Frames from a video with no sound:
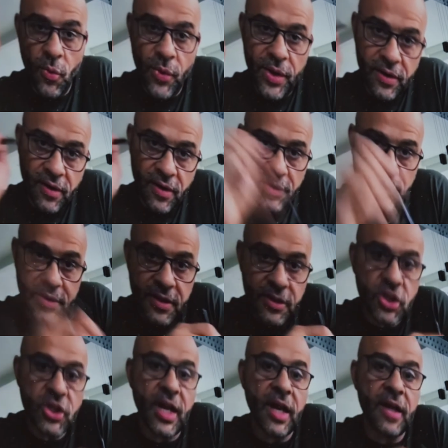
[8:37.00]
we run
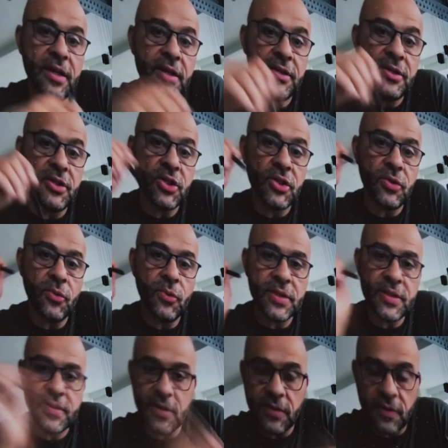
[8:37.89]
the challenge.
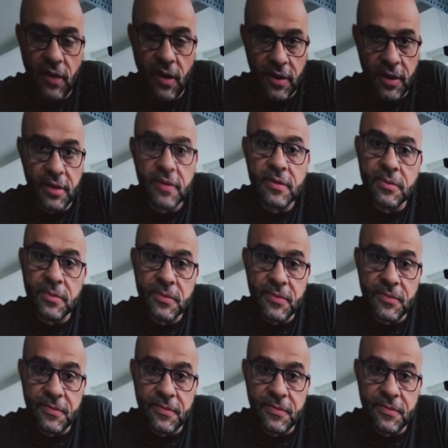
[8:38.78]
What's the target?